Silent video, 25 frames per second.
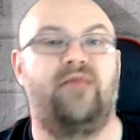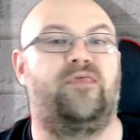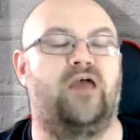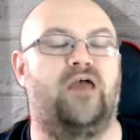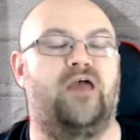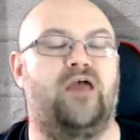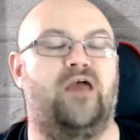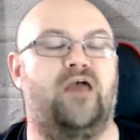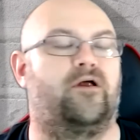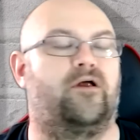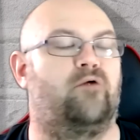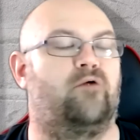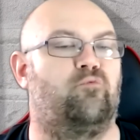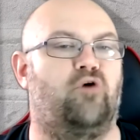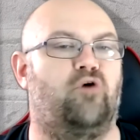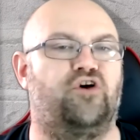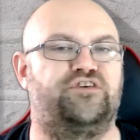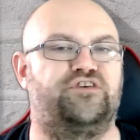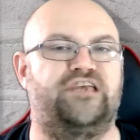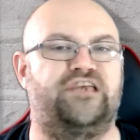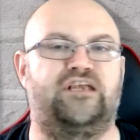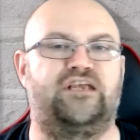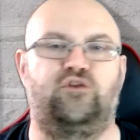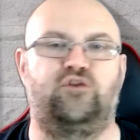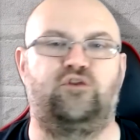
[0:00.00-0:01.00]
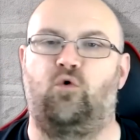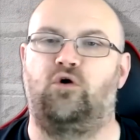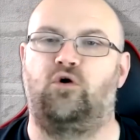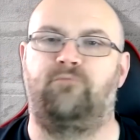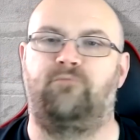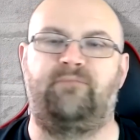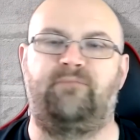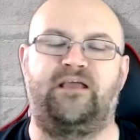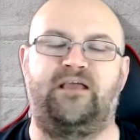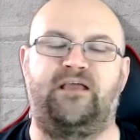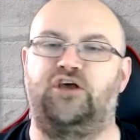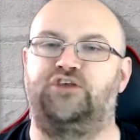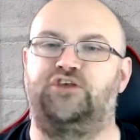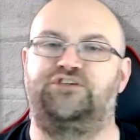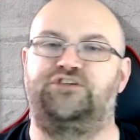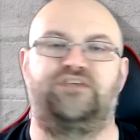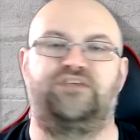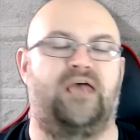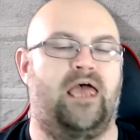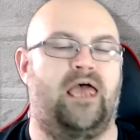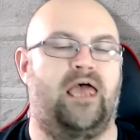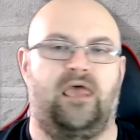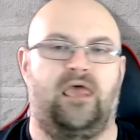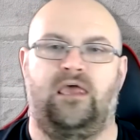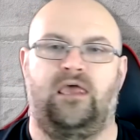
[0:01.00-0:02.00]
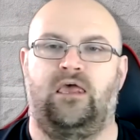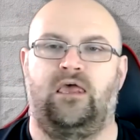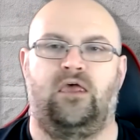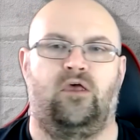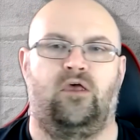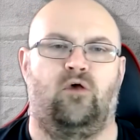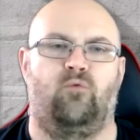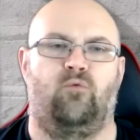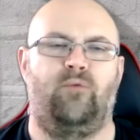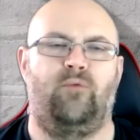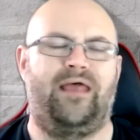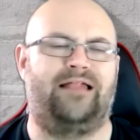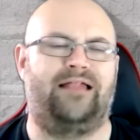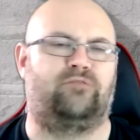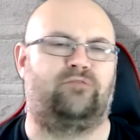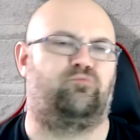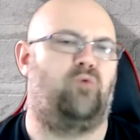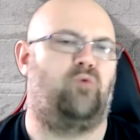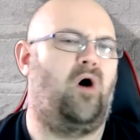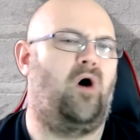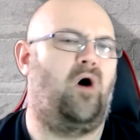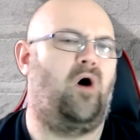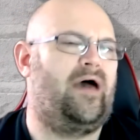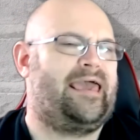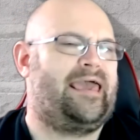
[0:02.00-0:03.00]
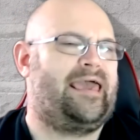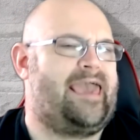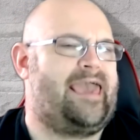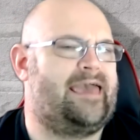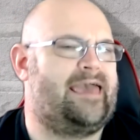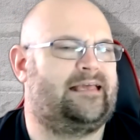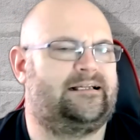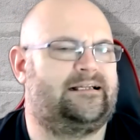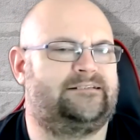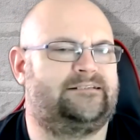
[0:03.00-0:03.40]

The other was ignored because, well, why?